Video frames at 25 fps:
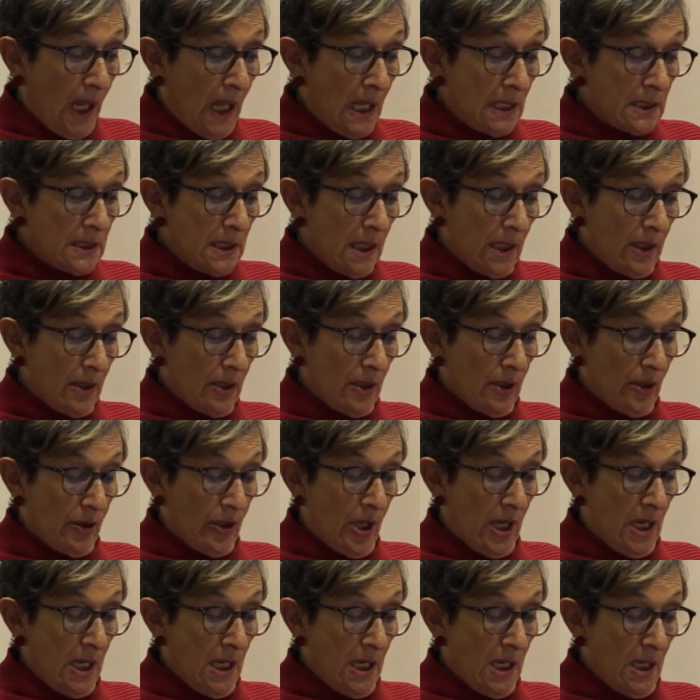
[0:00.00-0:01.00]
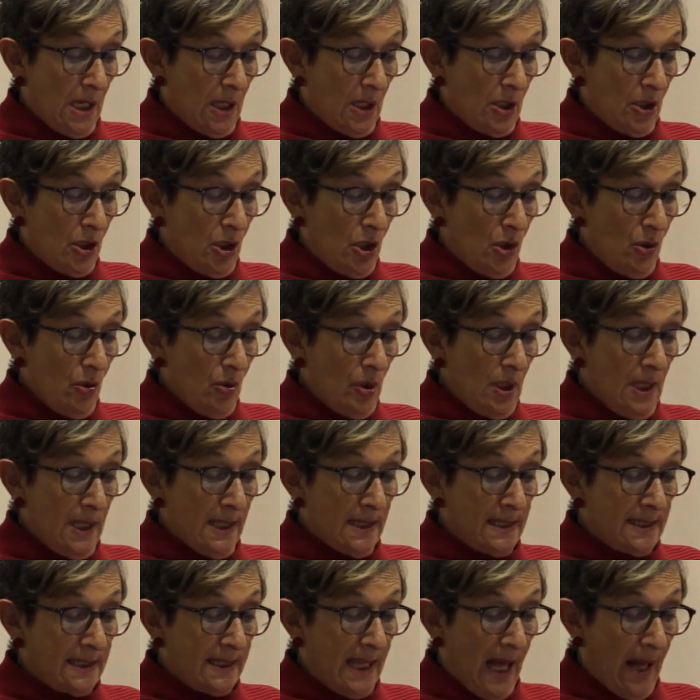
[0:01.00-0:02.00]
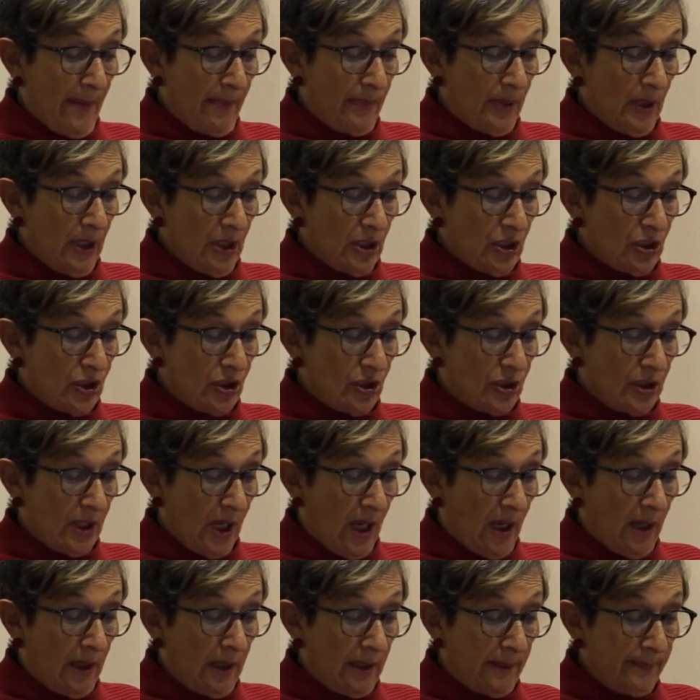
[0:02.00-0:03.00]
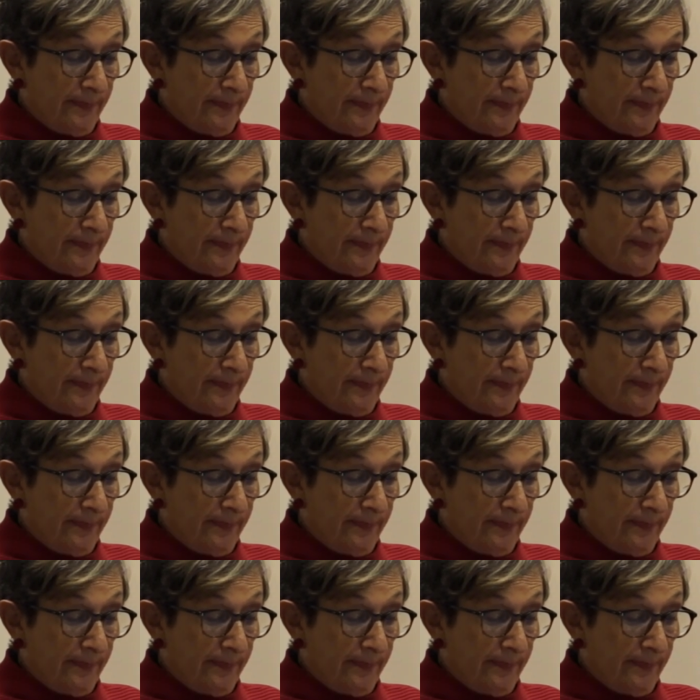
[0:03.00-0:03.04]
And the newly established